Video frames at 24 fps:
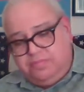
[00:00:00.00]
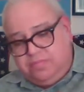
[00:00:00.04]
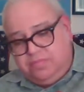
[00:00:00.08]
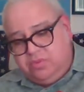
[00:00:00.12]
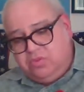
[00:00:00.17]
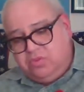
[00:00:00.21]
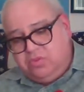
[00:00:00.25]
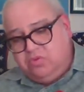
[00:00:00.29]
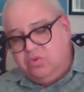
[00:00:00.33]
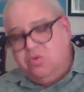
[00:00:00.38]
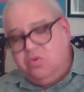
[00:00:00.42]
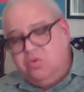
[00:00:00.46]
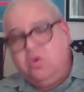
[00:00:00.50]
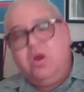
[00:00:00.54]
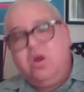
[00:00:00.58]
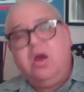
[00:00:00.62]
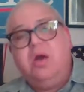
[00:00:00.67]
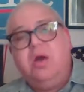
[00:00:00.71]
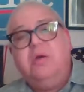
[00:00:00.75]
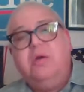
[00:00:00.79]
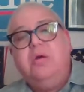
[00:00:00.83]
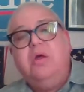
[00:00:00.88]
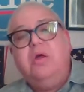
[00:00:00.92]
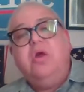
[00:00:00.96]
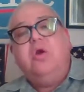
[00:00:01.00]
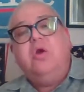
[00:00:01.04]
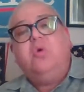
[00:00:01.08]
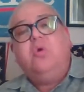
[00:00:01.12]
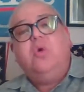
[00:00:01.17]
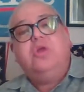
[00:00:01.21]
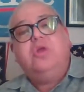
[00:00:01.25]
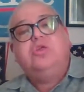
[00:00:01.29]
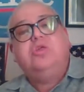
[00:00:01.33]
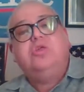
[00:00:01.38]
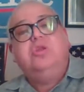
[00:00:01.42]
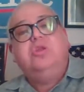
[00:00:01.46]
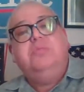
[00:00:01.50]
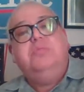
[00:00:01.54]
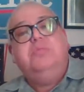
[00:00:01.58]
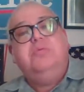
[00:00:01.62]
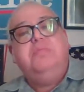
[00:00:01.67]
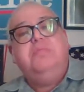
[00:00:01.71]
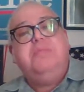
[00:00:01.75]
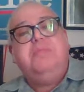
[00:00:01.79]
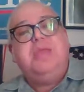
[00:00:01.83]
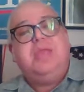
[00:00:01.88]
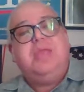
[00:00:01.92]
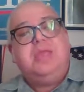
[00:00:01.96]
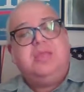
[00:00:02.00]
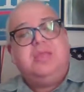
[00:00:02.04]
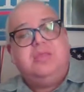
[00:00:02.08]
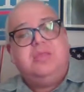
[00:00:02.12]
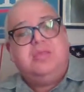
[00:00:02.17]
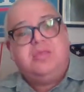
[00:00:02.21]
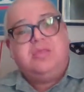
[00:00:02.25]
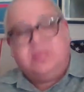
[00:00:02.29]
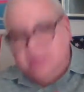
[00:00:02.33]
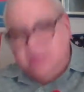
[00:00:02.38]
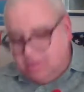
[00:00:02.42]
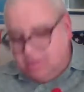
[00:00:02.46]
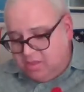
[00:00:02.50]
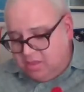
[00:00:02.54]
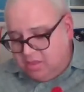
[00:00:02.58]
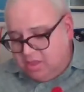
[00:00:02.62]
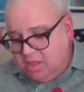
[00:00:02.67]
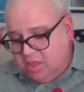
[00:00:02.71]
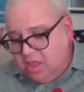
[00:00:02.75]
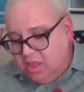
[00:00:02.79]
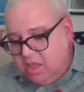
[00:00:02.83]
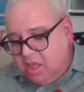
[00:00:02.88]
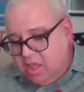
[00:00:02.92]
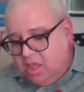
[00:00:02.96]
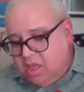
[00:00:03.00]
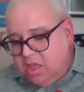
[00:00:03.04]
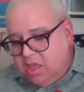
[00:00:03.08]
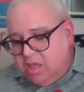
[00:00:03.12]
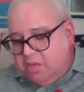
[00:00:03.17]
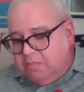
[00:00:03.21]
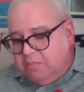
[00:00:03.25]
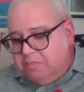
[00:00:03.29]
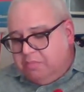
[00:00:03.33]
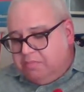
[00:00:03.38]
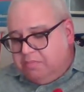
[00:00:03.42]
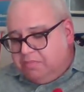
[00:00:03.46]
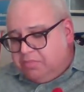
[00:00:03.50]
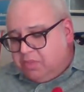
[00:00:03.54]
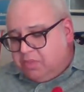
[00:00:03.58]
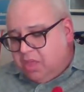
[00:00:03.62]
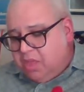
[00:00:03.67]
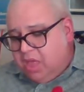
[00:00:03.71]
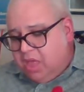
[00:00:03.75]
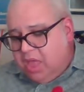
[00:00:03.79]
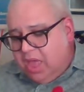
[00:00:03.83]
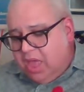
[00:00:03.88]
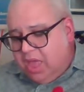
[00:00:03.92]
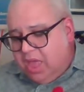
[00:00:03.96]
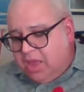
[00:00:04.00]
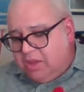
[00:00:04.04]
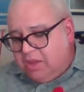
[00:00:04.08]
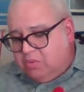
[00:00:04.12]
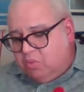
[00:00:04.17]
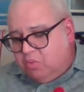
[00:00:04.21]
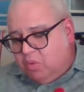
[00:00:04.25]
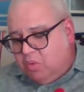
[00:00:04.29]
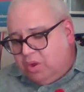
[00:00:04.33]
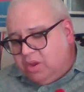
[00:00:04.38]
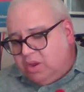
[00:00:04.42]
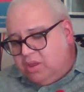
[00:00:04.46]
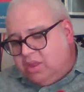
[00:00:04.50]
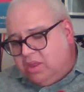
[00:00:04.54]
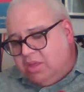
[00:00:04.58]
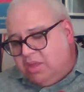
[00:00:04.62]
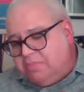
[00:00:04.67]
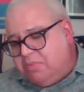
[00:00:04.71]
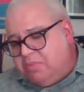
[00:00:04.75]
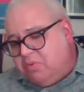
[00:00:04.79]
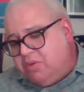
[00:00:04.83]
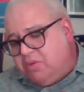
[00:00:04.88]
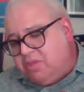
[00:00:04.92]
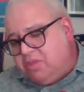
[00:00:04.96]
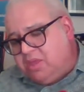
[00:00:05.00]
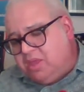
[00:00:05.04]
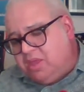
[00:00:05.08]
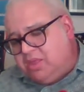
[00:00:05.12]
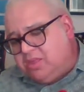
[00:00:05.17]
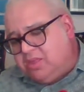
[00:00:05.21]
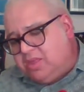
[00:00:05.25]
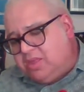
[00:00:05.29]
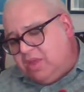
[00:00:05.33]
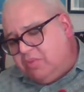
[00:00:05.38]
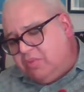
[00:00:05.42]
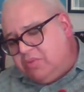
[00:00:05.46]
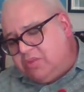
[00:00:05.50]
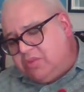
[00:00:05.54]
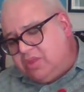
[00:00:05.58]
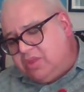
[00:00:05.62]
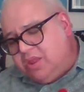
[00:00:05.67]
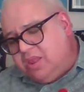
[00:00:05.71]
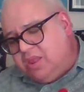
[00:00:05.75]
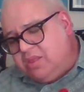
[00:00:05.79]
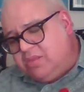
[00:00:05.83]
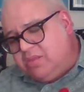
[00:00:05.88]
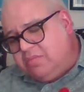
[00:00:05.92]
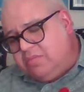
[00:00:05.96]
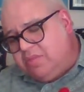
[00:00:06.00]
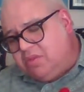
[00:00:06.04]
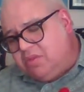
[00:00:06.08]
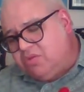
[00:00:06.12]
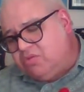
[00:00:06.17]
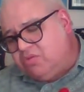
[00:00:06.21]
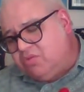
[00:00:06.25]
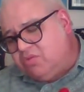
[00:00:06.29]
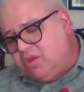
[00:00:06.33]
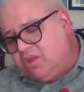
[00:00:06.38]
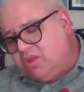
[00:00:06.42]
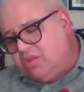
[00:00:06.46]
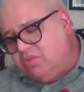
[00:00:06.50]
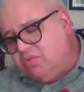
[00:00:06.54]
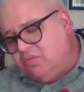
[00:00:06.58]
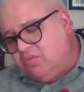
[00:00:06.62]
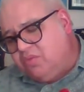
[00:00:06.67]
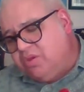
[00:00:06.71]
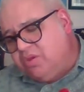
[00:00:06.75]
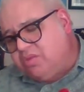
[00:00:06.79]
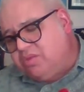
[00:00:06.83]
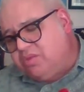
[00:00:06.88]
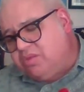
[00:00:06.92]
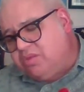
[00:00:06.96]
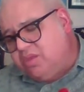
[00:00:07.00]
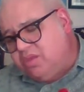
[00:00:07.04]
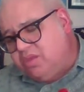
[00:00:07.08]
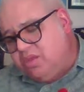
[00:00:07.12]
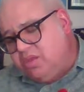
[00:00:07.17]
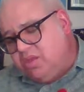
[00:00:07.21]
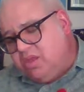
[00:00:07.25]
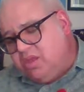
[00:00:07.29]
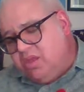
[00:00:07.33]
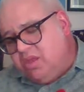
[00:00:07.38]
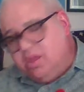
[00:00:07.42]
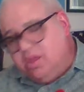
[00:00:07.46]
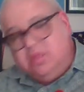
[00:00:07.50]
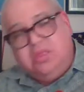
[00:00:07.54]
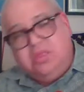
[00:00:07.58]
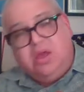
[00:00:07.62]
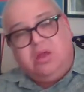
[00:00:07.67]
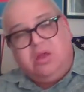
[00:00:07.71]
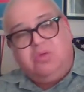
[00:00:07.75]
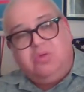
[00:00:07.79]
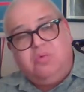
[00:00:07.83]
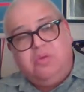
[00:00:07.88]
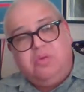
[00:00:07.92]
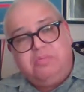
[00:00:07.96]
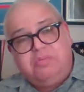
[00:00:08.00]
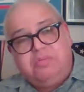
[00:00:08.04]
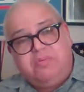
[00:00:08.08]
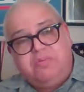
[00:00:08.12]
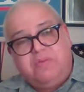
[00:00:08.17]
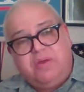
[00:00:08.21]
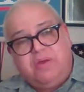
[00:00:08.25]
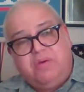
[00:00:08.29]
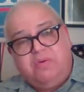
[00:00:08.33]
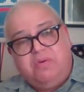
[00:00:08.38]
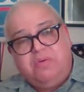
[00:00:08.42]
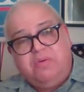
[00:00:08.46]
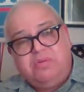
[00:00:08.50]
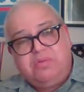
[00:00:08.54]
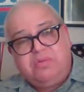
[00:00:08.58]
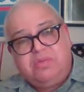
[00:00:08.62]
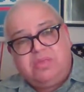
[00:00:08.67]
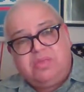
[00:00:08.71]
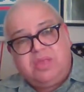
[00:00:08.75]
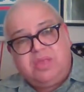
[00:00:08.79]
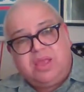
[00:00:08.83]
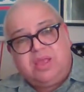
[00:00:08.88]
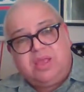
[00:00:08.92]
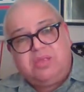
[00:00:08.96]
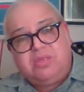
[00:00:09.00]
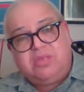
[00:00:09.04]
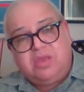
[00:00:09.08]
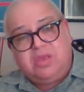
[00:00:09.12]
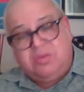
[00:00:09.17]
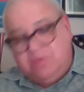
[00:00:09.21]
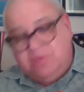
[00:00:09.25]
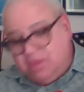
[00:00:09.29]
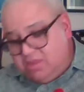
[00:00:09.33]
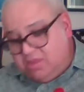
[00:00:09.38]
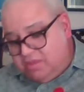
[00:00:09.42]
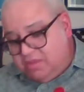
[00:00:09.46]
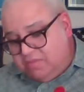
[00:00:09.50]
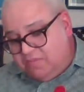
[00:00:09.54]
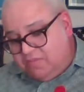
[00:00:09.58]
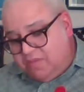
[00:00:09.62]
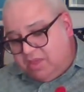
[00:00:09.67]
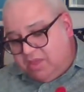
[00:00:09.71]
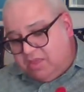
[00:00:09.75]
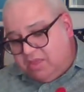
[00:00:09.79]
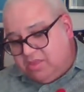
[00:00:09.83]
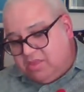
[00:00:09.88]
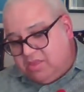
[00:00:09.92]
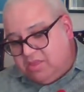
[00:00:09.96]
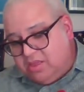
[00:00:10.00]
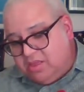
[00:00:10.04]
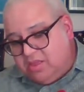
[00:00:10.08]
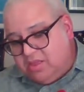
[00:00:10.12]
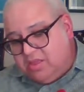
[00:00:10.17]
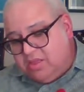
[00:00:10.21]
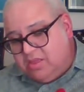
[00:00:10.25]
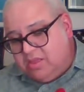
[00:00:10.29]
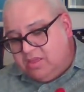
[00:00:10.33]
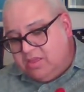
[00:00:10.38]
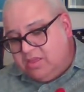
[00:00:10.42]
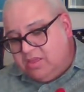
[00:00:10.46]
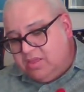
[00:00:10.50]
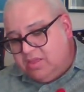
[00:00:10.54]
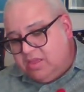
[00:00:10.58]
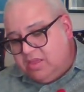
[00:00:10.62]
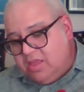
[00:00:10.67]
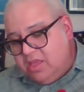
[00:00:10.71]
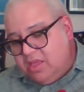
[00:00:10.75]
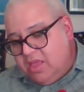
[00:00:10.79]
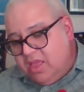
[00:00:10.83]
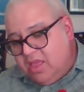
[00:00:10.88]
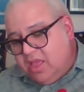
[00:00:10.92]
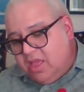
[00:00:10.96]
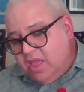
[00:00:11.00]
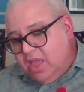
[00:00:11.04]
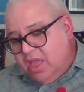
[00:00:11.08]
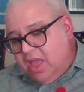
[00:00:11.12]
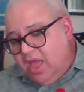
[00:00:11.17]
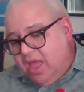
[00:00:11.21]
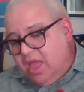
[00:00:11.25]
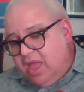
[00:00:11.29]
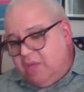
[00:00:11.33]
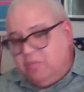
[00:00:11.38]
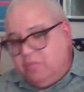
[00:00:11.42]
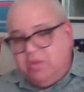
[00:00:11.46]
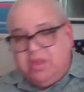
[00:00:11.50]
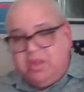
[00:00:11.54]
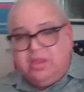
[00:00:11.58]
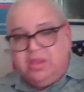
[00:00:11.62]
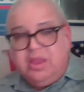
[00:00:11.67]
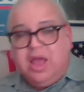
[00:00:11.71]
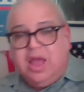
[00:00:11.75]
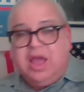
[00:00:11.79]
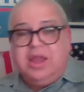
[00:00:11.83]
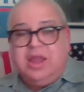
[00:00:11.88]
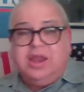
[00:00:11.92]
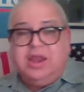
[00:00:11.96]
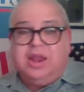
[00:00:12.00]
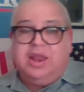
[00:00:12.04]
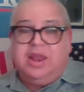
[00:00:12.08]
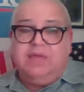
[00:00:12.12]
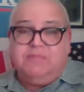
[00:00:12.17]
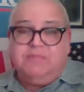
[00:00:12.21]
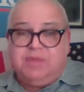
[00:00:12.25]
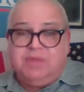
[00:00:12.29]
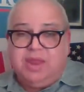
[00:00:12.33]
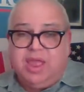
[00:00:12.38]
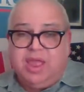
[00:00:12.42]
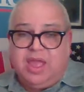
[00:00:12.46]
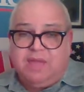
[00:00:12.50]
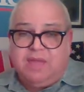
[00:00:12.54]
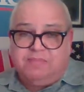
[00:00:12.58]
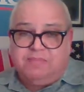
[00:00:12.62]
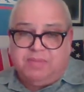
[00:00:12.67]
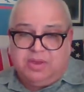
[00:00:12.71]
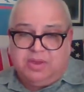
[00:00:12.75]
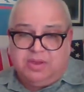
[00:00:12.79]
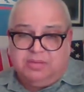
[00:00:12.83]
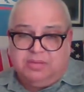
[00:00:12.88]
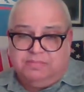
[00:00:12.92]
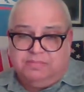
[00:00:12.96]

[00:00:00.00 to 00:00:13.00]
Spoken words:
through questionable means. And one of the appointees that was in his administration was Donald Rumsfeld, Secretary of Defense. And when 9/11 happened,